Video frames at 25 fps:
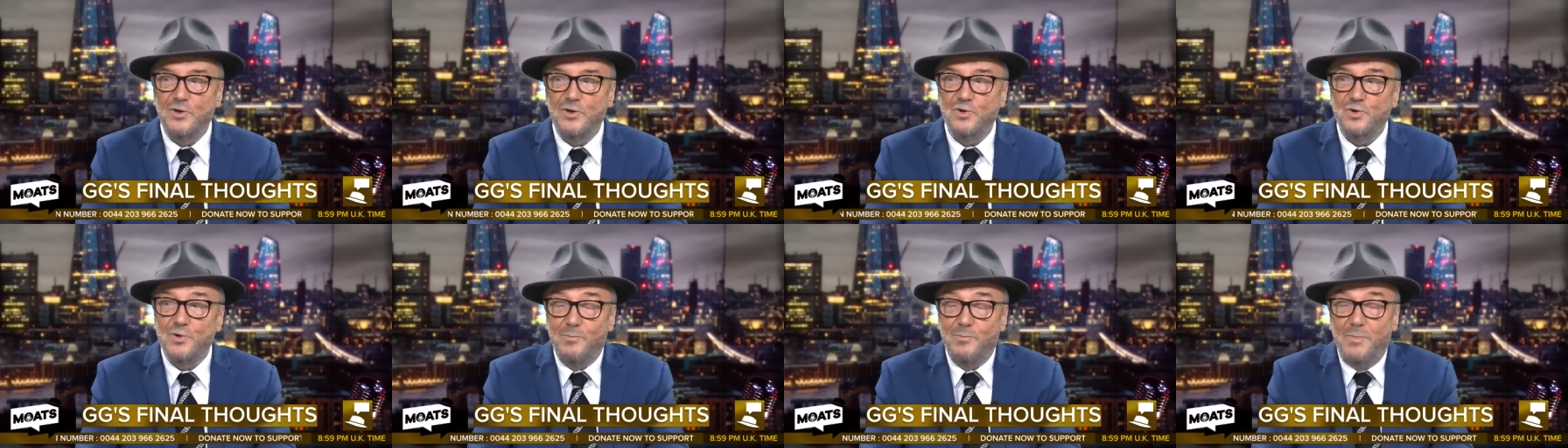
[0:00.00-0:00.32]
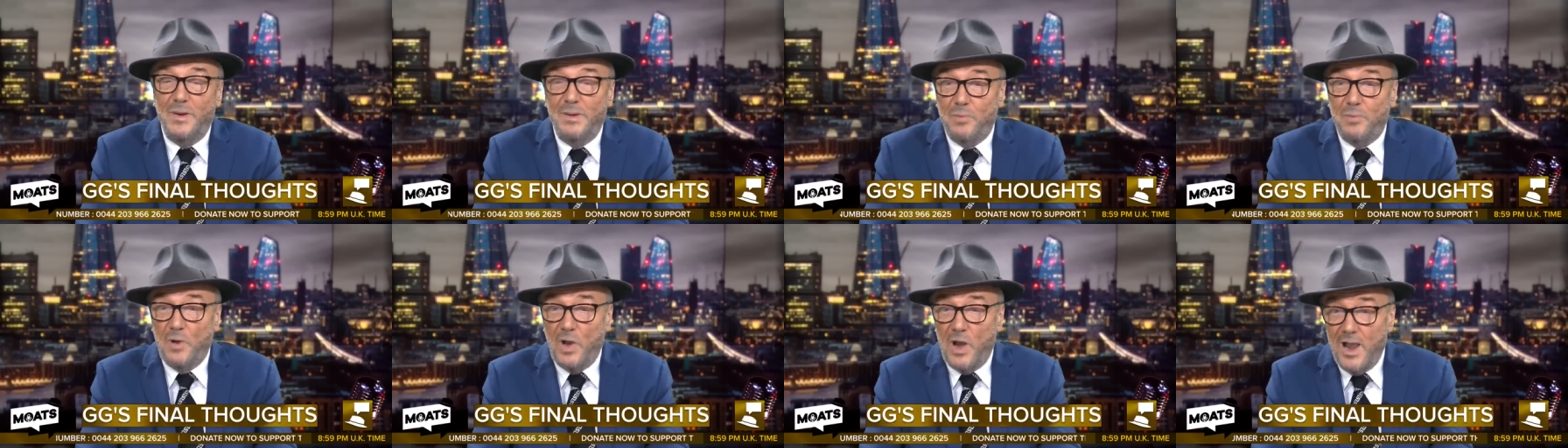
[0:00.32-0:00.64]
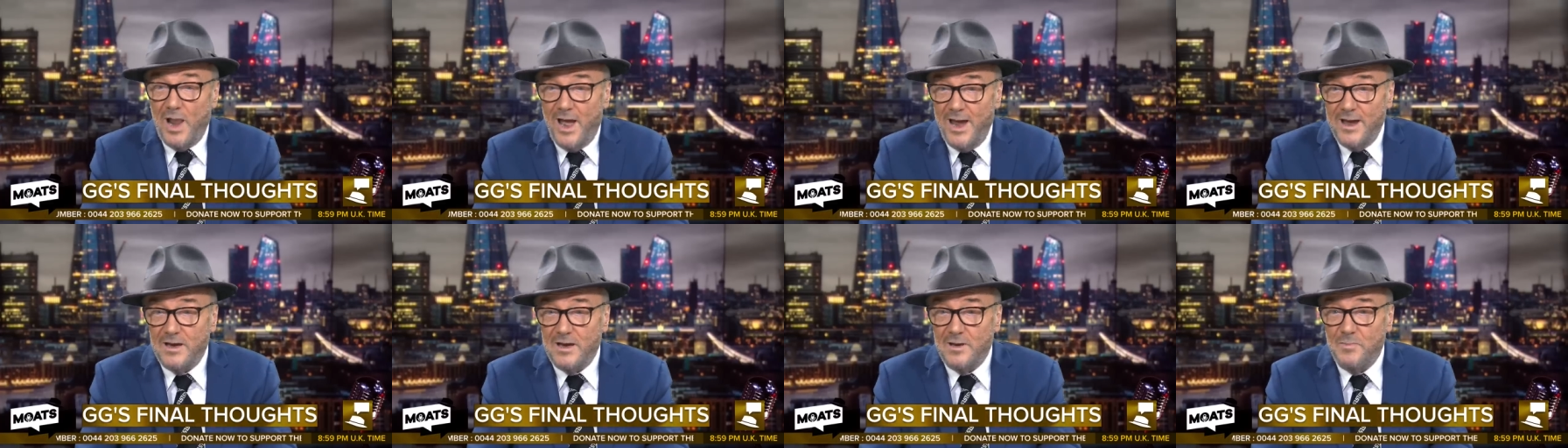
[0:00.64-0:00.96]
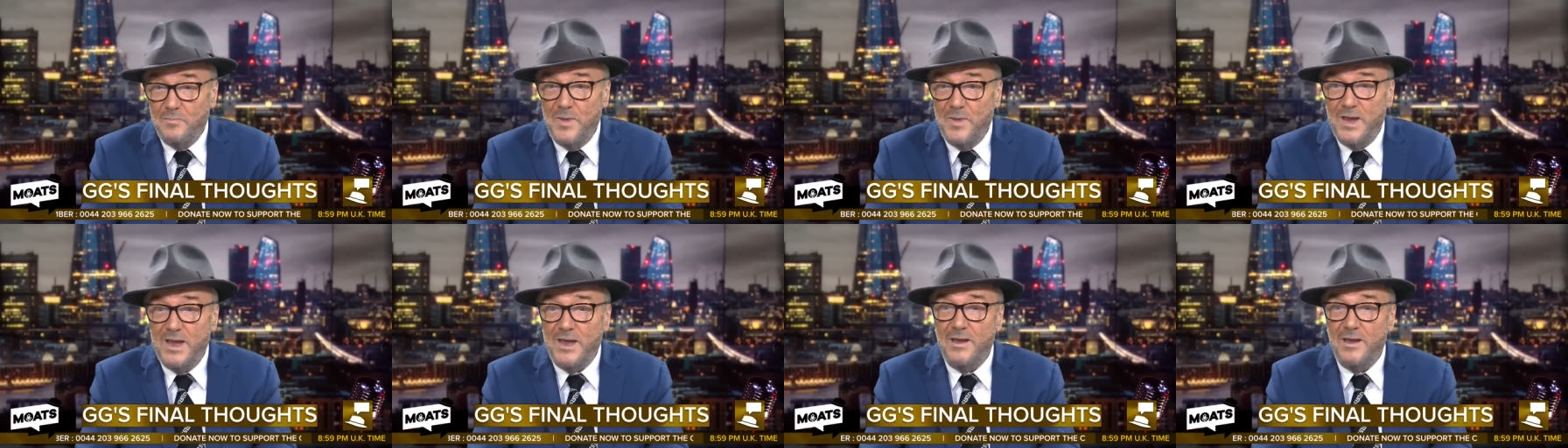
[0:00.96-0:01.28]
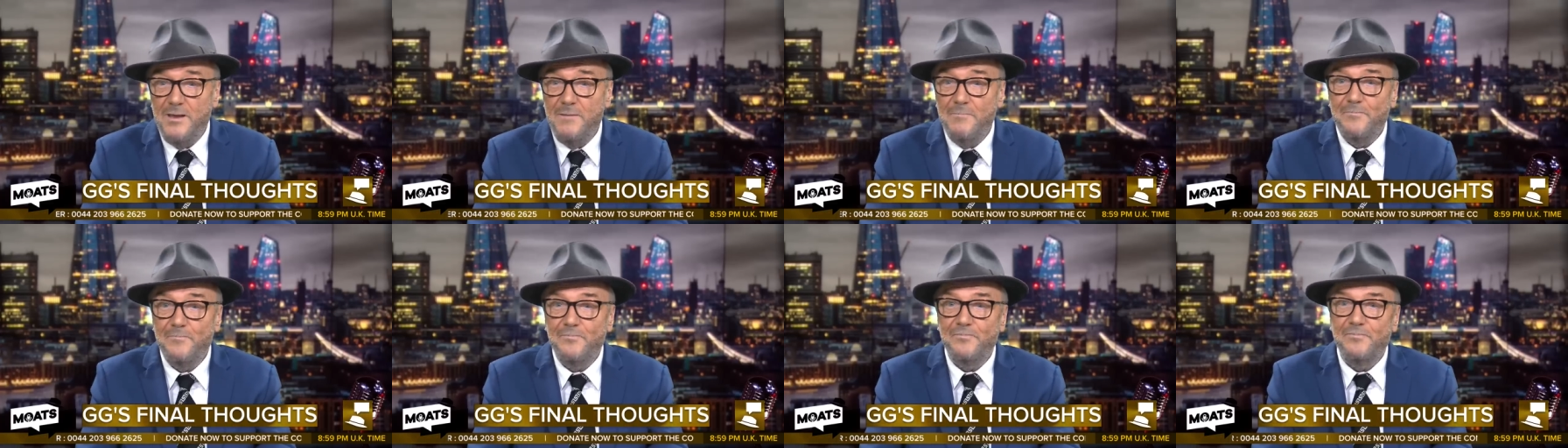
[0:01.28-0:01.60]
to people like me.
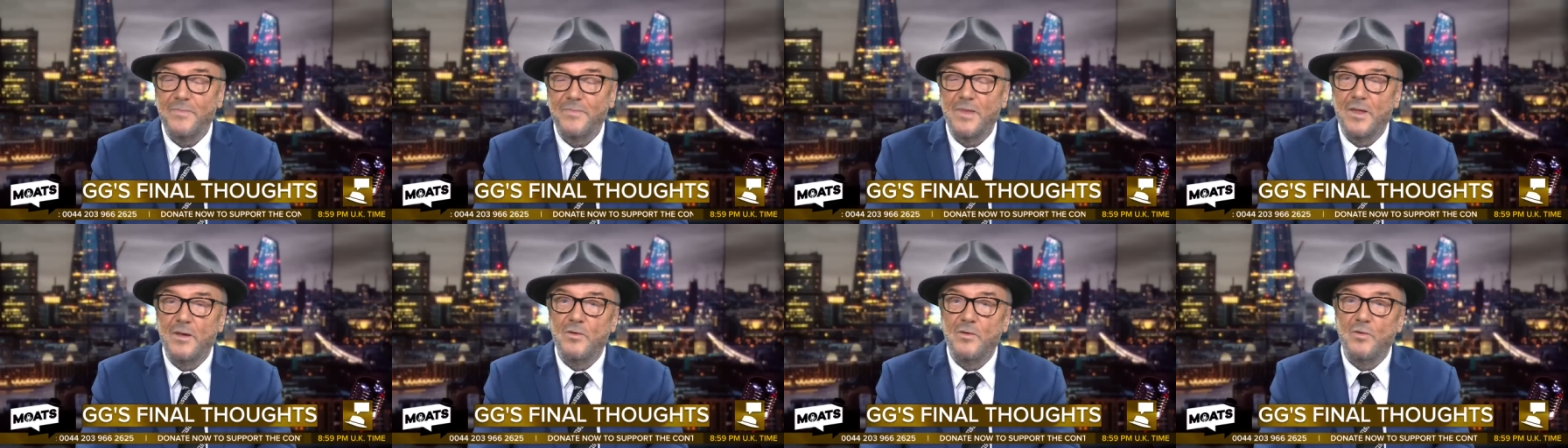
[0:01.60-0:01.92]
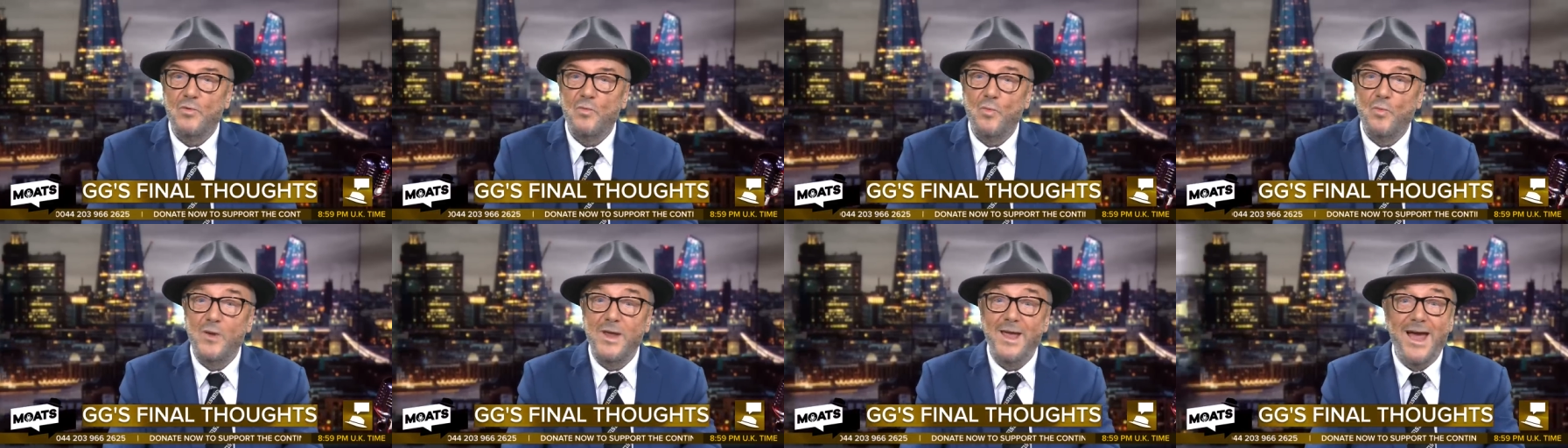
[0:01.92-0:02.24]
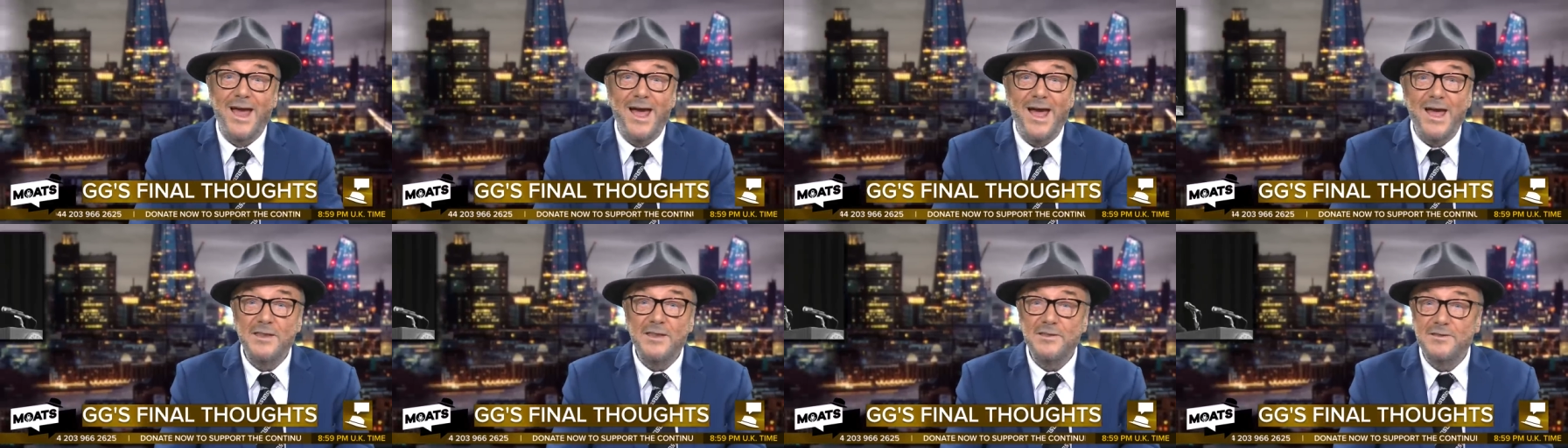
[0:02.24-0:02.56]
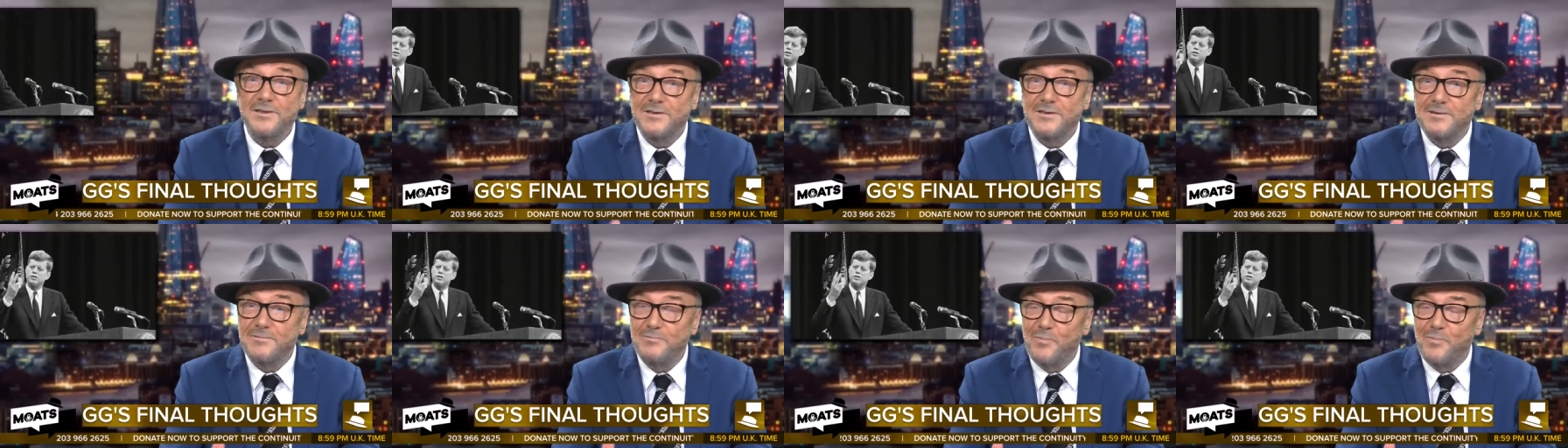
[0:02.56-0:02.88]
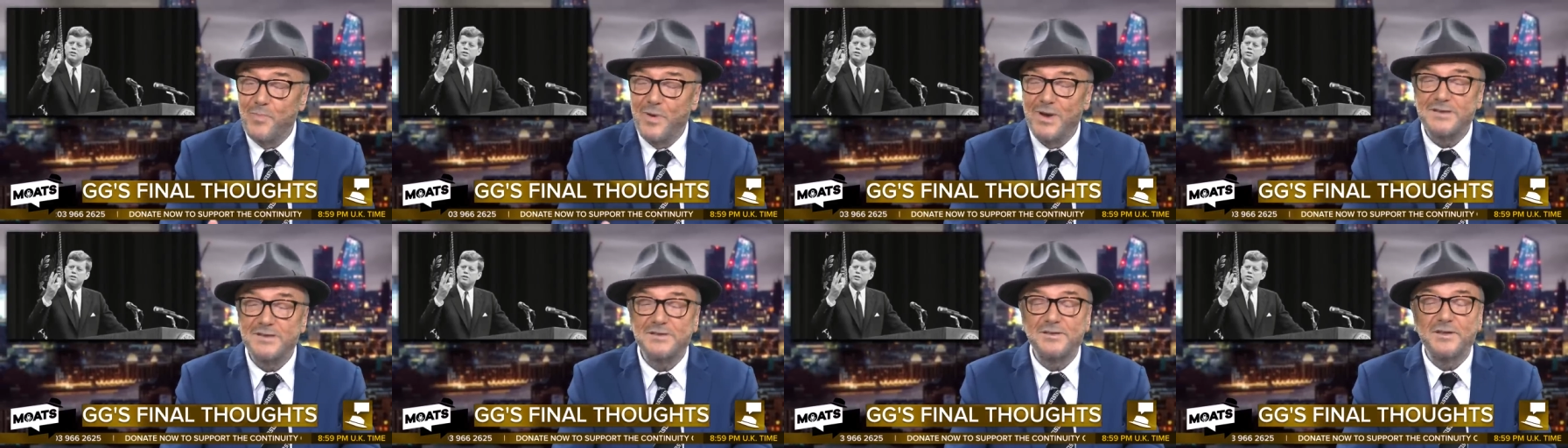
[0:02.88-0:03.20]
We had
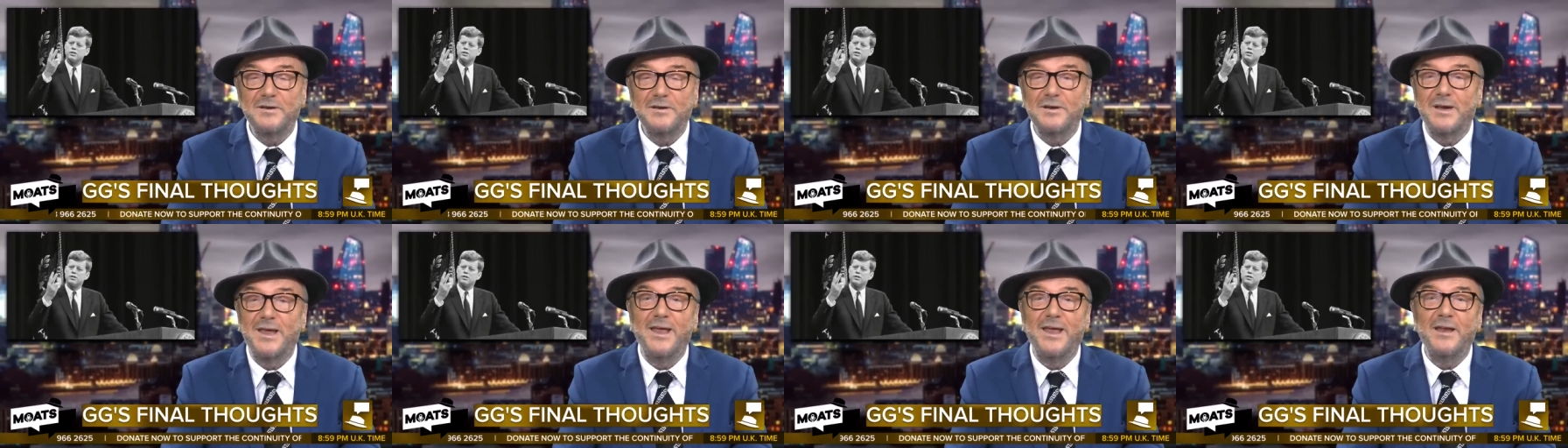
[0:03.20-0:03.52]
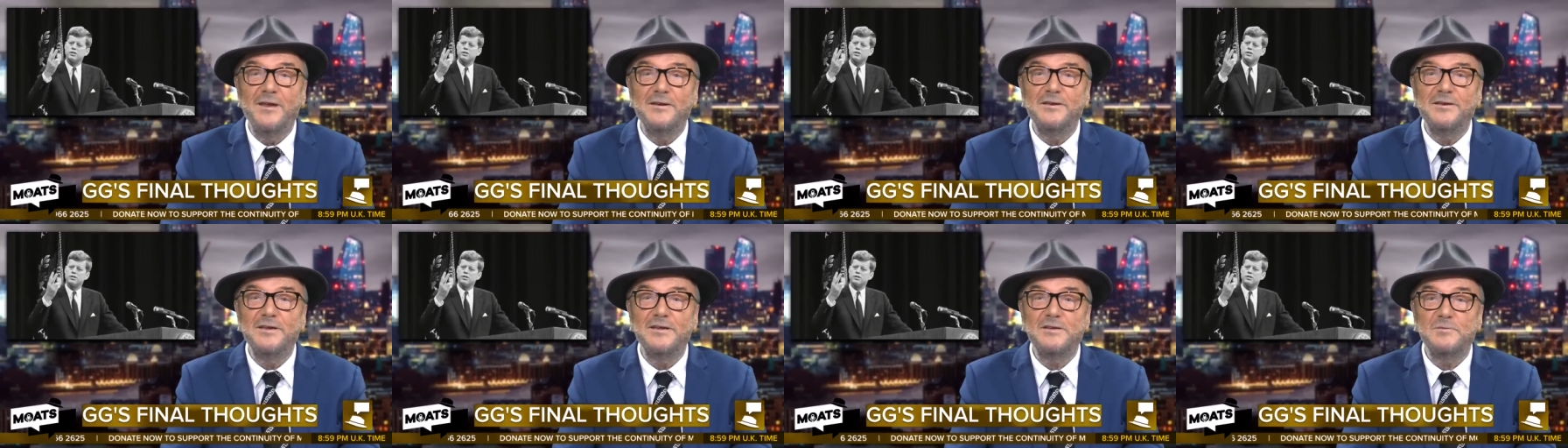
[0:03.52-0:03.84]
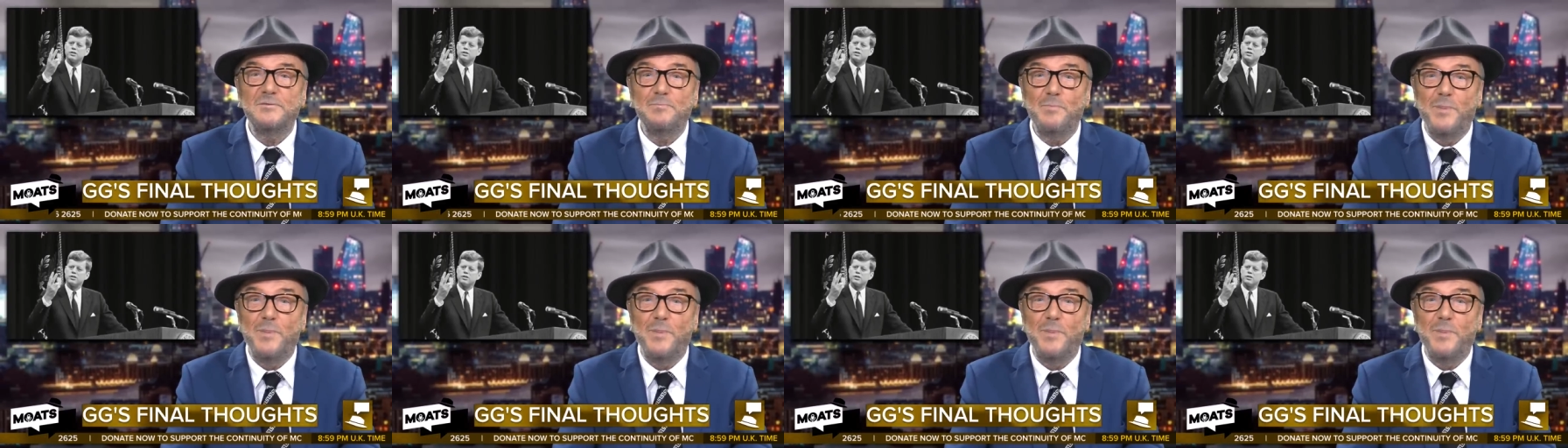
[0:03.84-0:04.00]
President Kennedy's